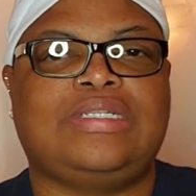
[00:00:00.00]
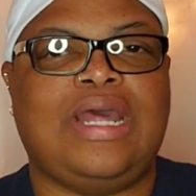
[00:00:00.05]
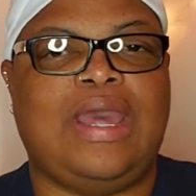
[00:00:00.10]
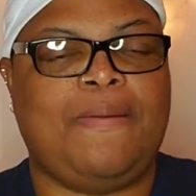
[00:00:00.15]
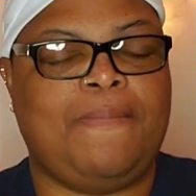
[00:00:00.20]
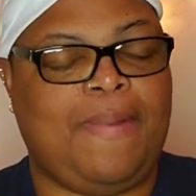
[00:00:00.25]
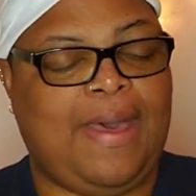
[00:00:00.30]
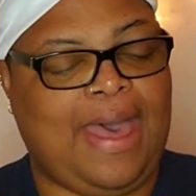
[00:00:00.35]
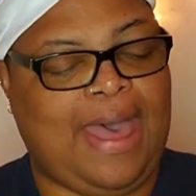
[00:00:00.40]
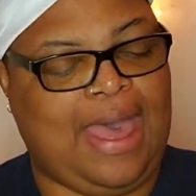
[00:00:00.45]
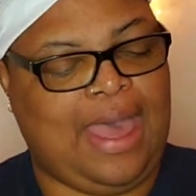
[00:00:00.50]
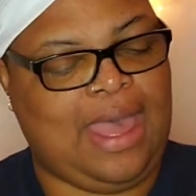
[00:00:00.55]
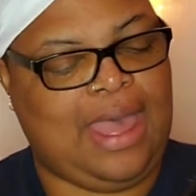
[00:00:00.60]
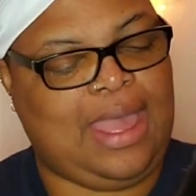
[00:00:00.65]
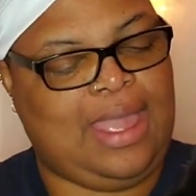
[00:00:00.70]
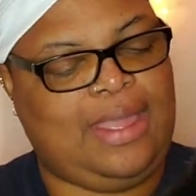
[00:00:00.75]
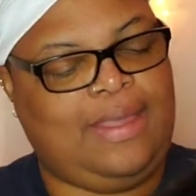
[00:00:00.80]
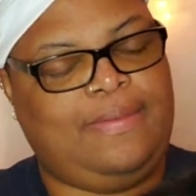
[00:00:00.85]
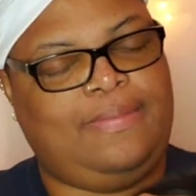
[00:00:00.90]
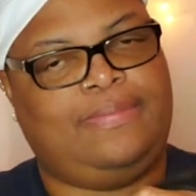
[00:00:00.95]
Say
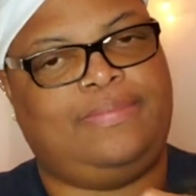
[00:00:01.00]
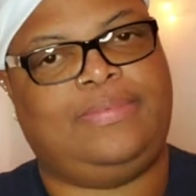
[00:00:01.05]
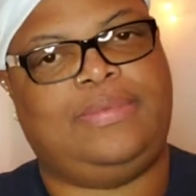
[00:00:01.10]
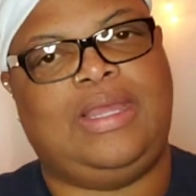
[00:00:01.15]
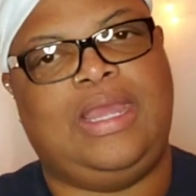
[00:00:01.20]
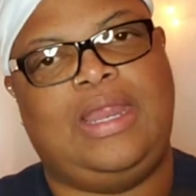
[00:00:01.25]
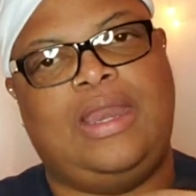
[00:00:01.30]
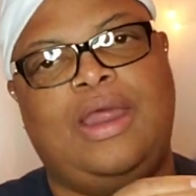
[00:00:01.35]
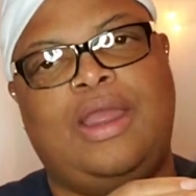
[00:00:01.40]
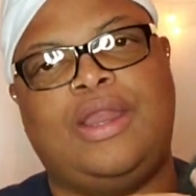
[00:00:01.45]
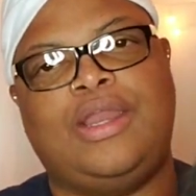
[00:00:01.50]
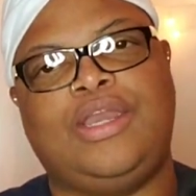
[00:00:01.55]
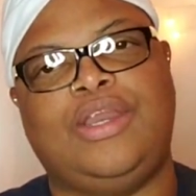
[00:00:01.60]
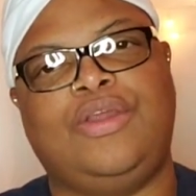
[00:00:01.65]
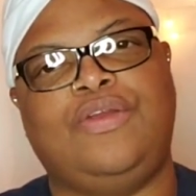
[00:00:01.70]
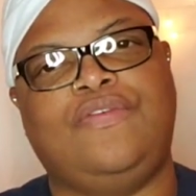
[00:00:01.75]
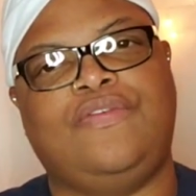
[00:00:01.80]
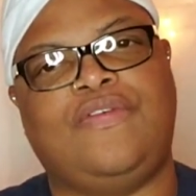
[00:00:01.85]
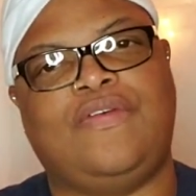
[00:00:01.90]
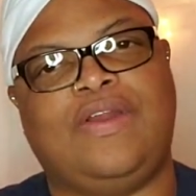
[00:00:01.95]
bye. And her
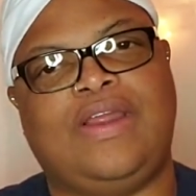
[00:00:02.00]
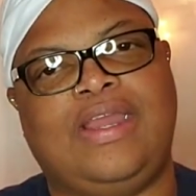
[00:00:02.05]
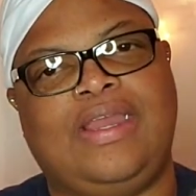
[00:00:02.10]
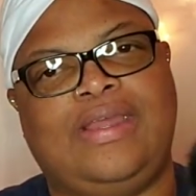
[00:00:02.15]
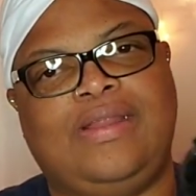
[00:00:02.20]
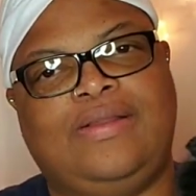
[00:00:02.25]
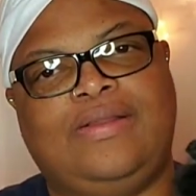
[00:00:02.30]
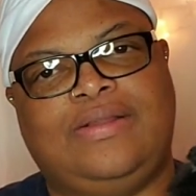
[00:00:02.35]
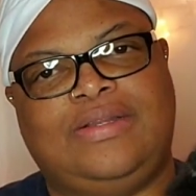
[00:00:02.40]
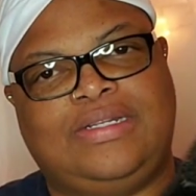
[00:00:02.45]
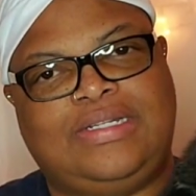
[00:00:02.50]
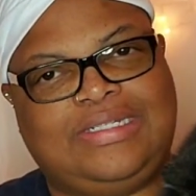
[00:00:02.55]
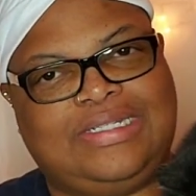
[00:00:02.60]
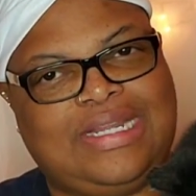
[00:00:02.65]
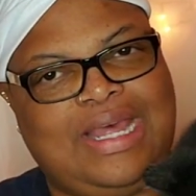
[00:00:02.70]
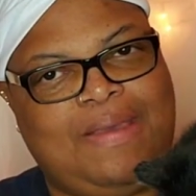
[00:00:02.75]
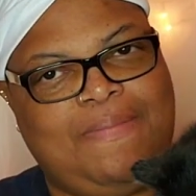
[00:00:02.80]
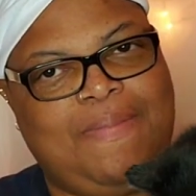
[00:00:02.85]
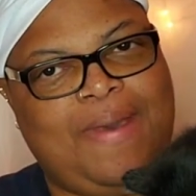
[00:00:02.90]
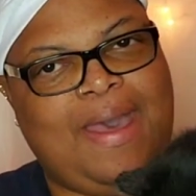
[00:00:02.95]
new friend.
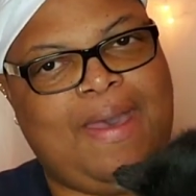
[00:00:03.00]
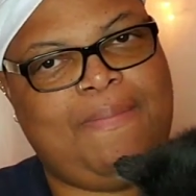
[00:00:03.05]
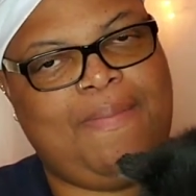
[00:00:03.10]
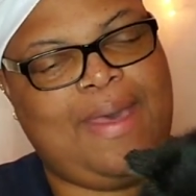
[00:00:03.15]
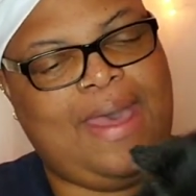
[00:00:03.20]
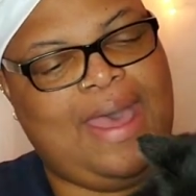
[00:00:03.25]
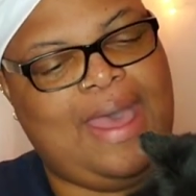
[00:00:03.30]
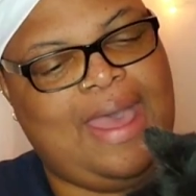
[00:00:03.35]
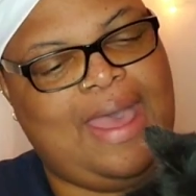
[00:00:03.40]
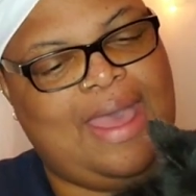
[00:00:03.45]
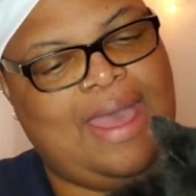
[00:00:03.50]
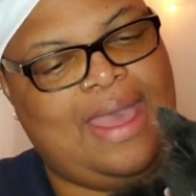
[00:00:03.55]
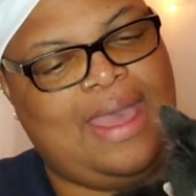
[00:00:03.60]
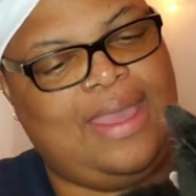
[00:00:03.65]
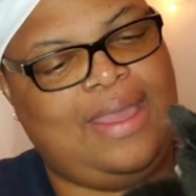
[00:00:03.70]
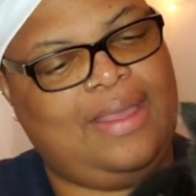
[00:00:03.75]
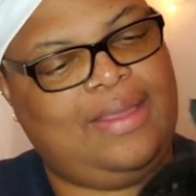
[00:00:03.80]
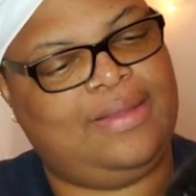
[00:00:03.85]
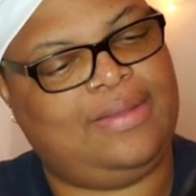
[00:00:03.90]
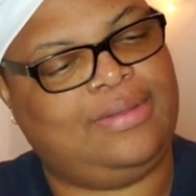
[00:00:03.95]
Say
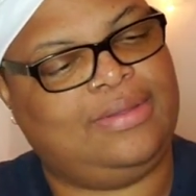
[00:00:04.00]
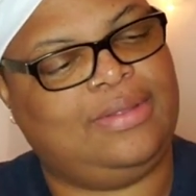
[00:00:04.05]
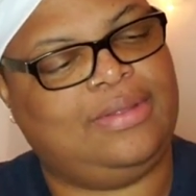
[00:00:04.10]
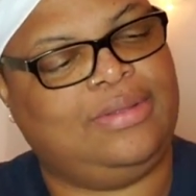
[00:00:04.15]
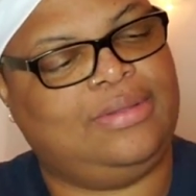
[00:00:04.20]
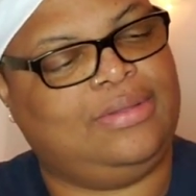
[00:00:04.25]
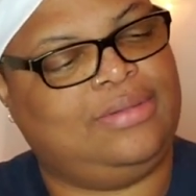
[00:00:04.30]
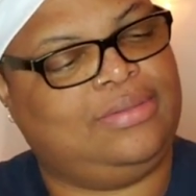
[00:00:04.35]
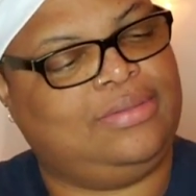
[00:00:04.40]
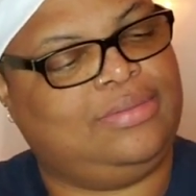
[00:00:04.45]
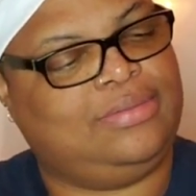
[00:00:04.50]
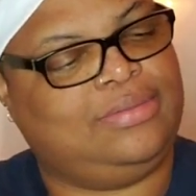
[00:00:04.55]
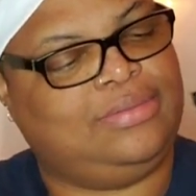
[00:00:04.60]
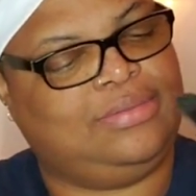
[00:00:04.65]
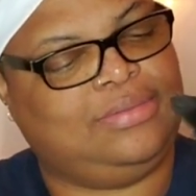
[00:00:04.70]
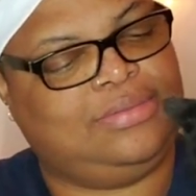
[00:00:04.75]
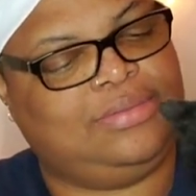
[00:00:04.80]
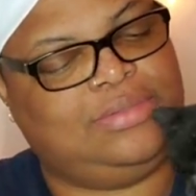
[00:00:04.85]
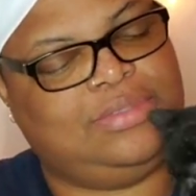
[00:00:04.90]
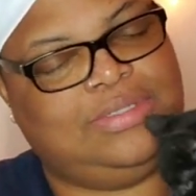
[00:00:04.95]
bye-bye.
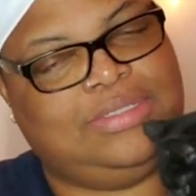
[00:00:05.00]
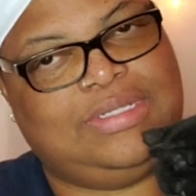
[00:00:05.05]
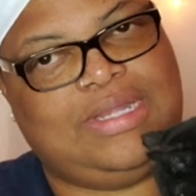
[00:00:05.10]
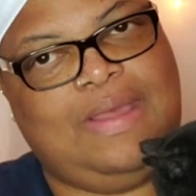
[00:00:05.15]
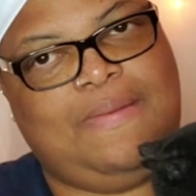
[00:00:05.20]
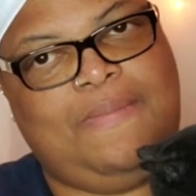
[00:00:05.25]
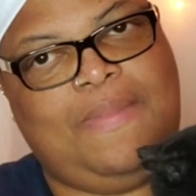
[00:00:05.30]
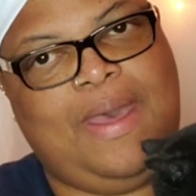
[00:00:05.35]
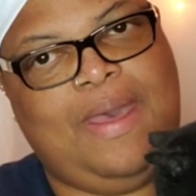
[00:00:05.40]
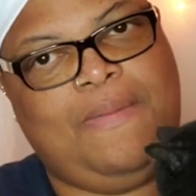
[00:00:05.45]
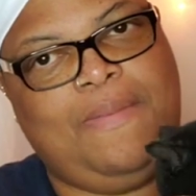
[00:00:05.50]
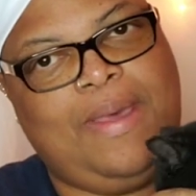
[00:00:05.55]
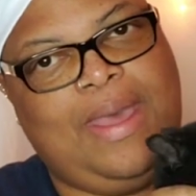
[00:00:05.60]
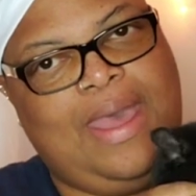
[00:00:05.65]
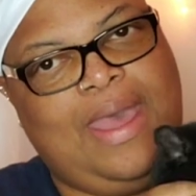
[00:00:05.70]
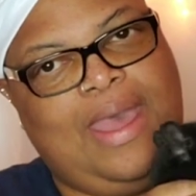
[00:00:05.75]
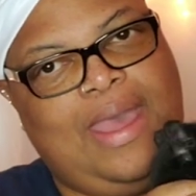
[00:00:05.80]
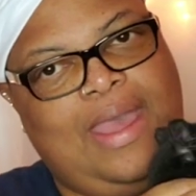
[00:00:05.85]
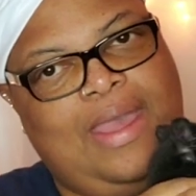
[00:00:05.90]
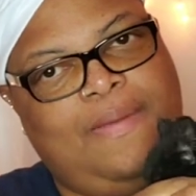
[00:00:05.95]
Say
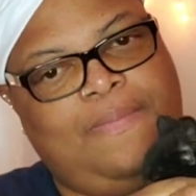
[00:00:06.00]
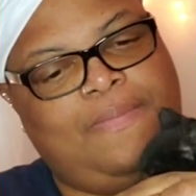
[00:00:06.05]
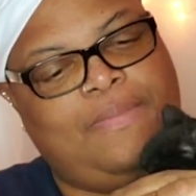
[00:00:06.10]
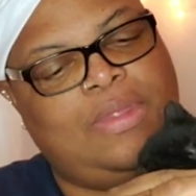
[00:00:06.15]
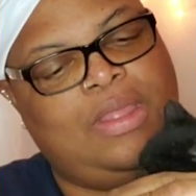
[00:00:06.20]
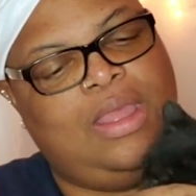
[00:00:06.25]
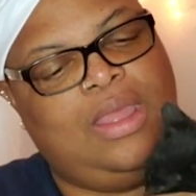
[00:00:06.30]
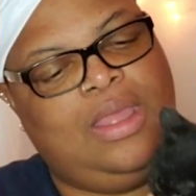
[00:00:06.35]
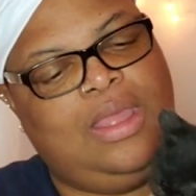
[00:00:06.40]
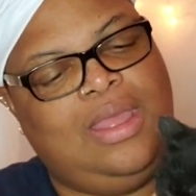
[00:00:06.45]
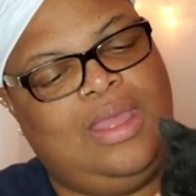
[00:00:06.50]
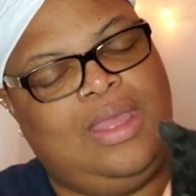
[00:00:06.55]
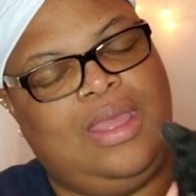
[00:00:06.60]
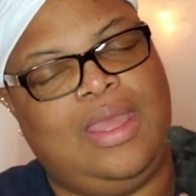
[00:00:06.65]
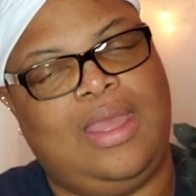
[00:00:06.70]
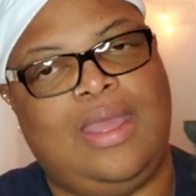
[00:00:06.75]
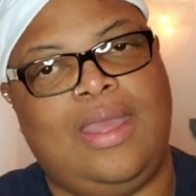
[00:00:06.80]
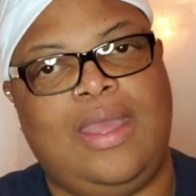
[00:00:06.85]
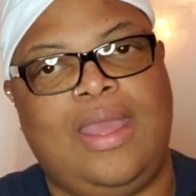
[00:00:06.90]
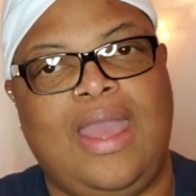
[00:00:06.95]
bye-bye.
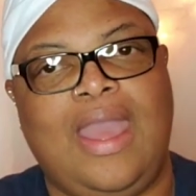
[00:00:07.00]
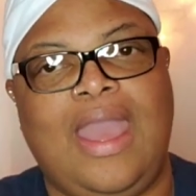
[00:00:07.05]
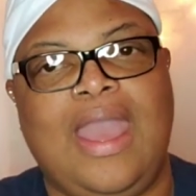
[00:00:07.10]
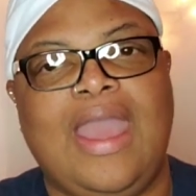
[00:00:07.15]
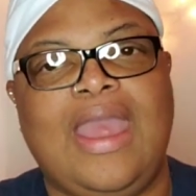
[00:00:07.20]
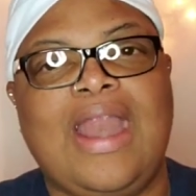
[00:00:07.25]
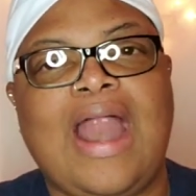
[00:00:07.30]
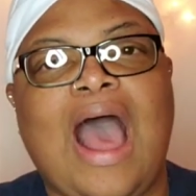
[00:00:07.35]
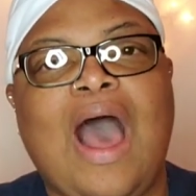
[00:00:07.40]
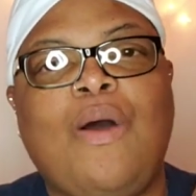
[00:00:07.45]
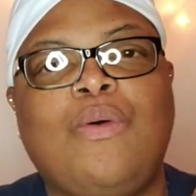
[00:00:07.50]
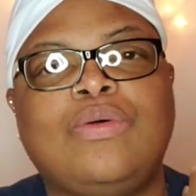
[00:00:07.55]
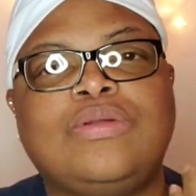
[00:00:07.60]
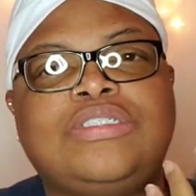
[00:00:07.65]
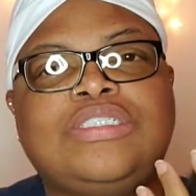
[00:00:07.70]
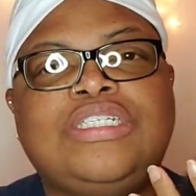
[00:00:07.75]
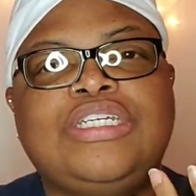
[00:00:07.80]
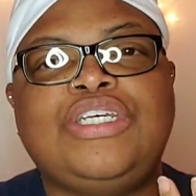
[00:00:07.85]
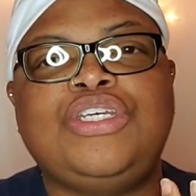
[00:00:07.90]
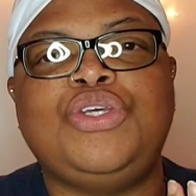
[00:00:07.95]
And I will
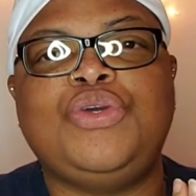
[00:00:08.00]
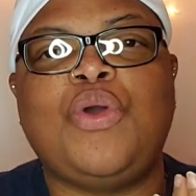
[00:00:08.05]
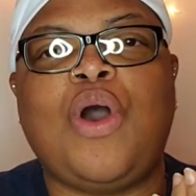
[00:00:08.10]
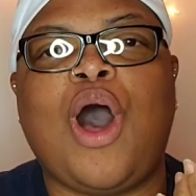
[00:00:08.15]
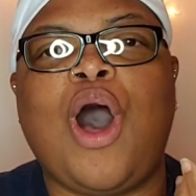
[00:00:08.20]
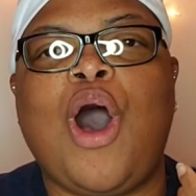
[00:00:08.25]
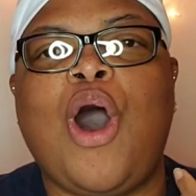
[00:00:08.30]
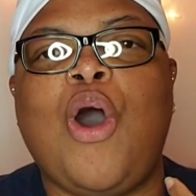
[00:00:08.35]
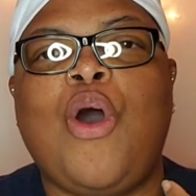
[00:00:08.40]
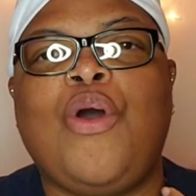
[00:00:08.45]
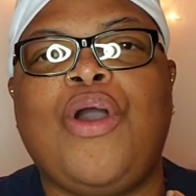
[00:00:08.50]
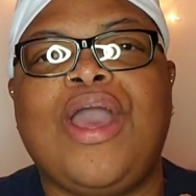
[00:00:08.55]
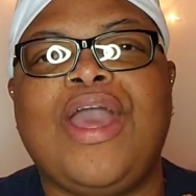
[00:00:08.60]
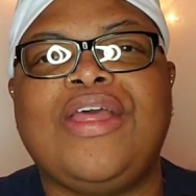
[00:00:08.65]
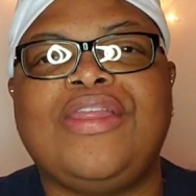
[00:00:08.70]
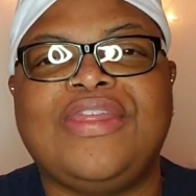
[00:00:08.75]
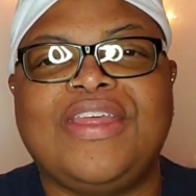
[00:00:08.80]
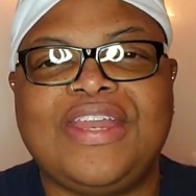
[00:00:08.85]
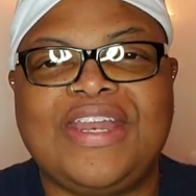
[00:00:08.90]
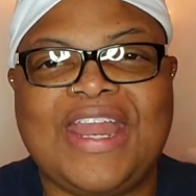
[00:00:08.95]
see you all
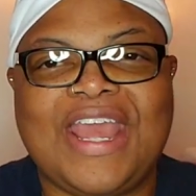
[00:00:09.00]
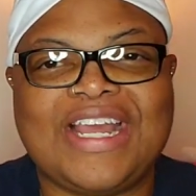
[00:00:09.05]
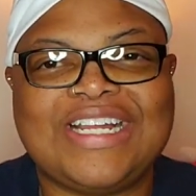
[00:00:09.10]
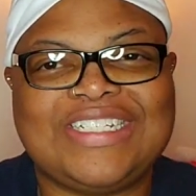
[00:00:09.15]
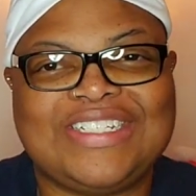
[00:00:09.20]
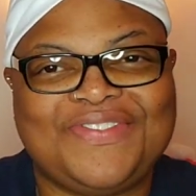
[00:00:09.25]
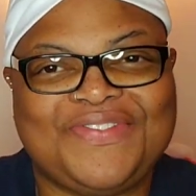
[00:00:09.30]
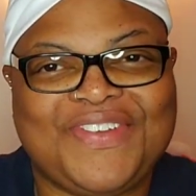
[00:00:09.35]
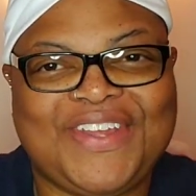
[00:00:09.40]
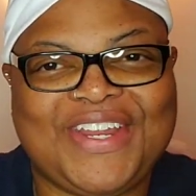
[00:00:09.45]
in the next